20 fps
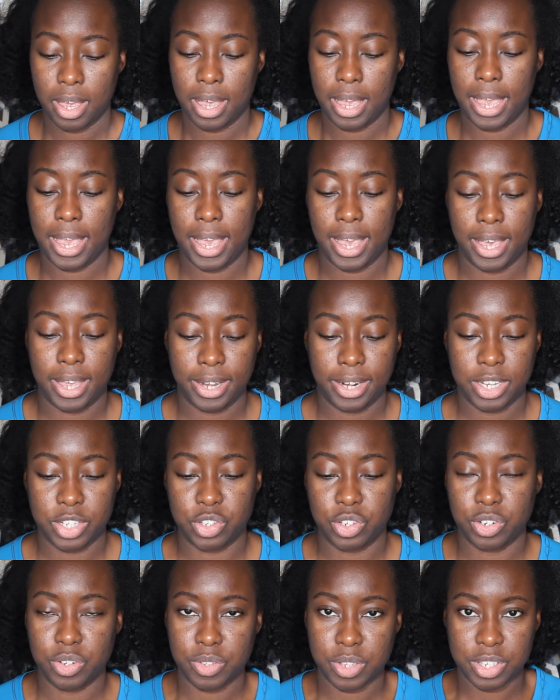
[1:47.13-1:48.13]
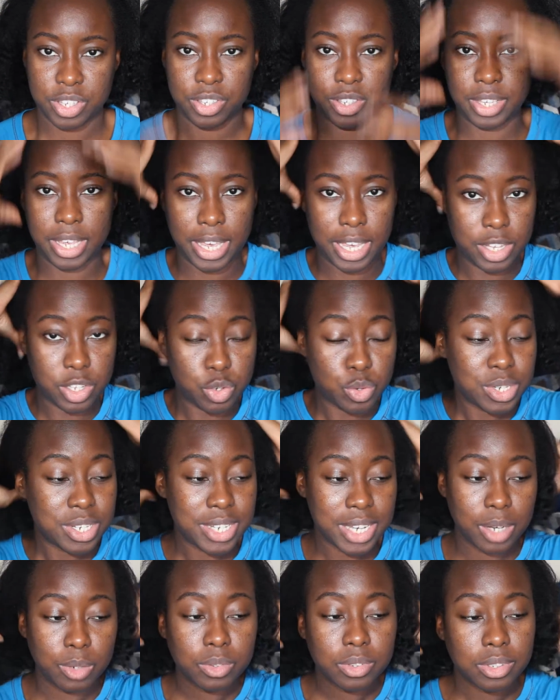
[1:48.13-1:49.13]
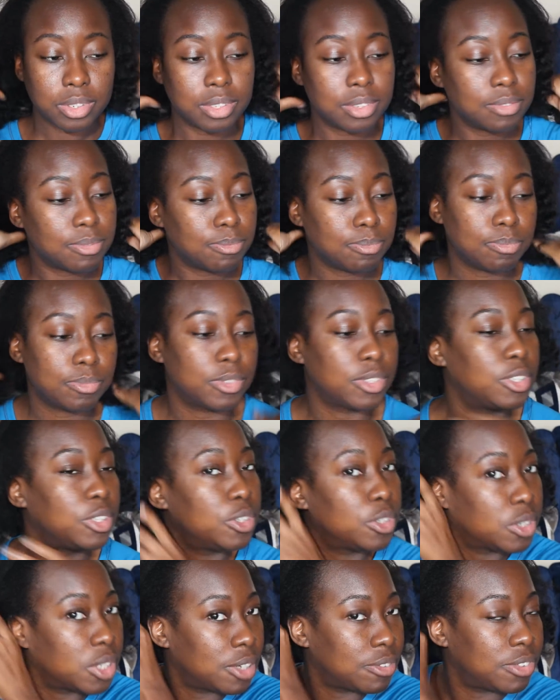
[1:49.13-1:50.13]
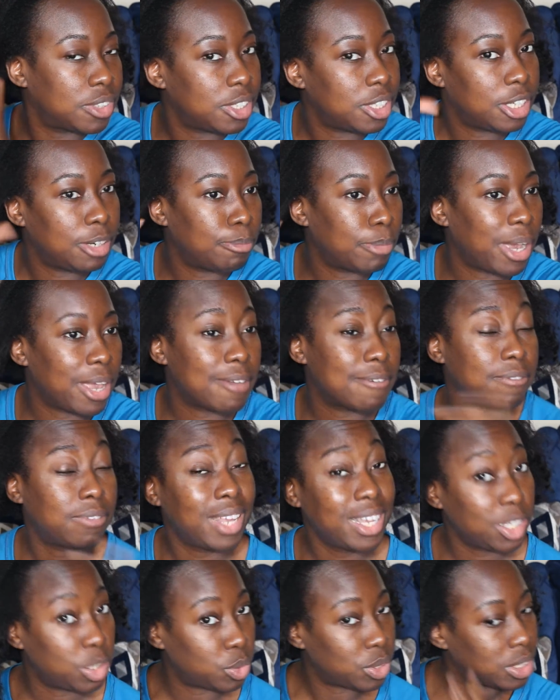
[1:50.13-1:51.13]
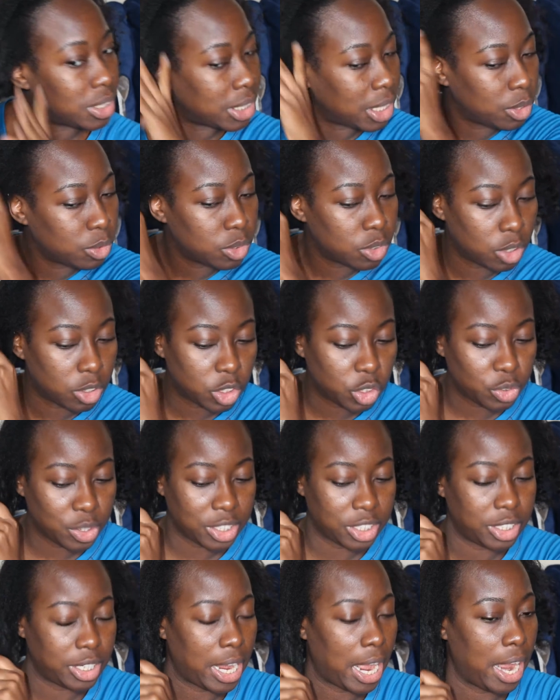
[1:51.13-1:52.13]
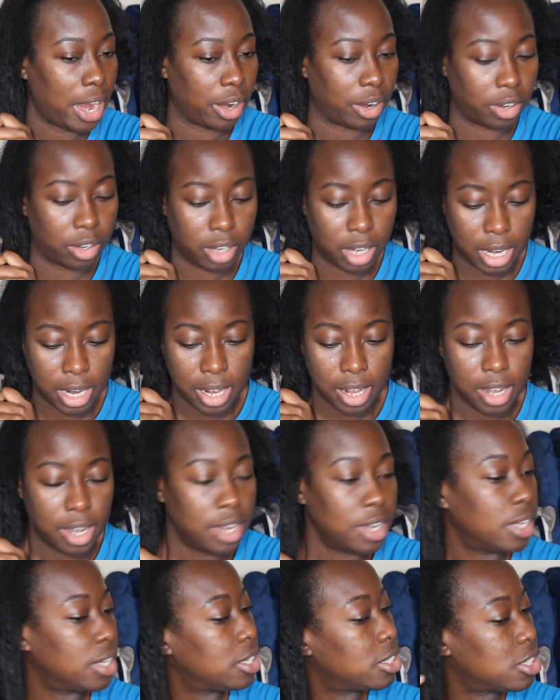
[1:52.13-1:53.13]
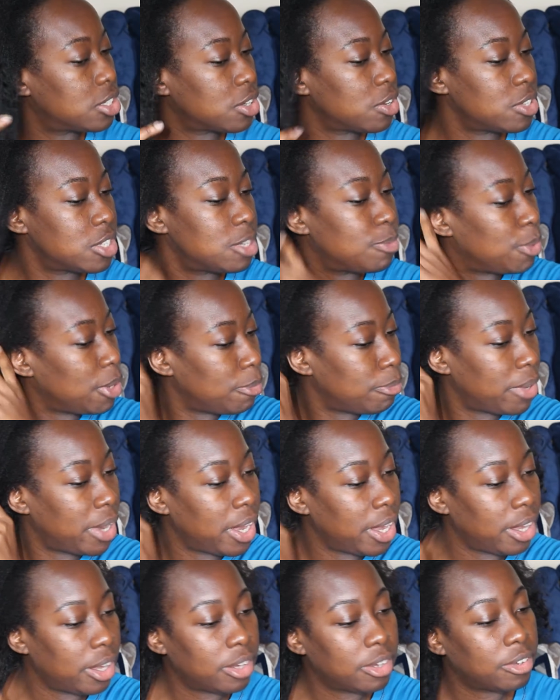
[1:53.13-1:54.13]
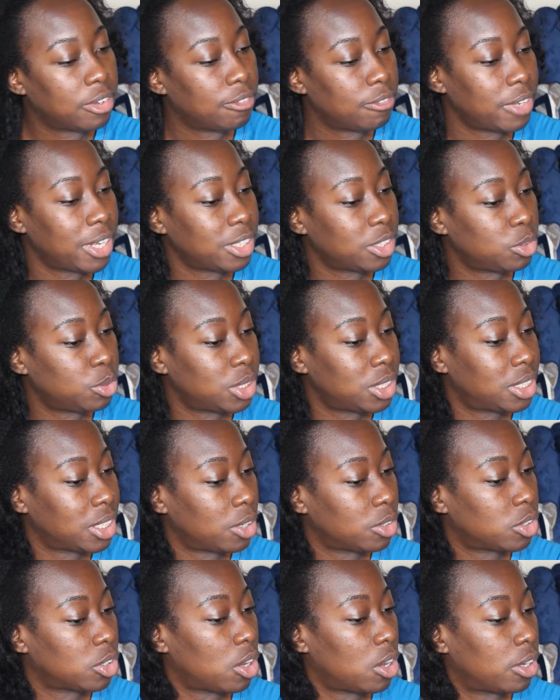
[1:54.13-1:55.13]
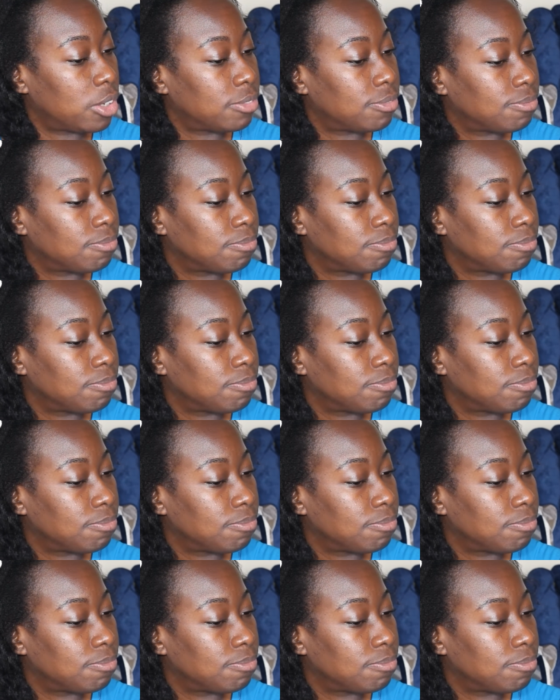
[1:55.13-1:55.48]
And as you know, this is a twist out. You have seen my flat twist out on stretched hair. This is going to be my flat twist out on.